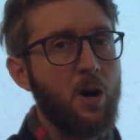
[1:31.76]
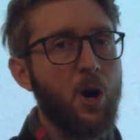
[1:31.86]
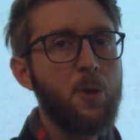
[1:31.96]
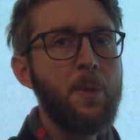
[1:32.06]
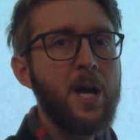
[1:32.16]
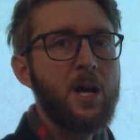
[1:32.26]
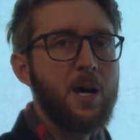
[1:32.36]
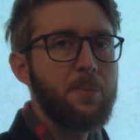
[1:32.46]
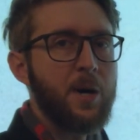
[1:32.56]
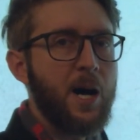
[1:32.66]
are made
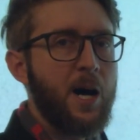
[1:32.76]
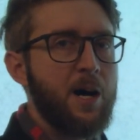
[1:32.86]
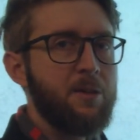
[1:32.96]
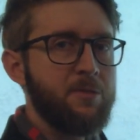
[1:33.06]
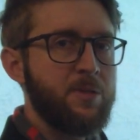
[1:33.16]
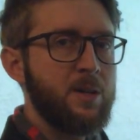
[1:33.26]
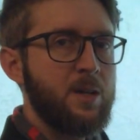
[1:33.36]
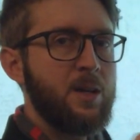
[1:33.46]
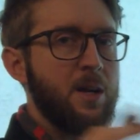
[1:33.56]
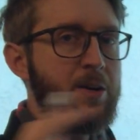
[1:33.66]
up of
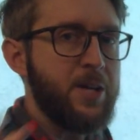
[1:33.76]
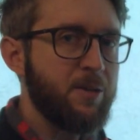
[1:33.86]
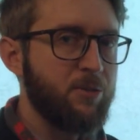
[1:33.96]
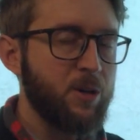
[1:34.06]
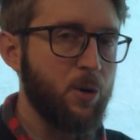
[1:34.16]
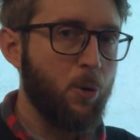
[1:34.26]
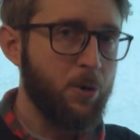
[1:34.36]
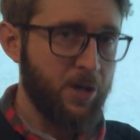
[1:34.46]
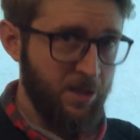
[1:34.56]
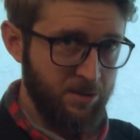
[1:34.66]
different
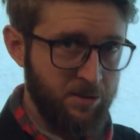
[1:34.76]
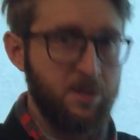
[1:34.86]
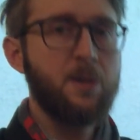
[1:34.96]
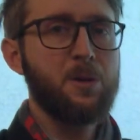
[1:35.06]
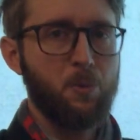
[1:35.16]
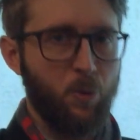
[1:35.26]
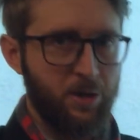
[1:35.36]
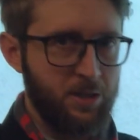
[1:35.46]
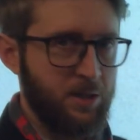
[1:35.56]
organs working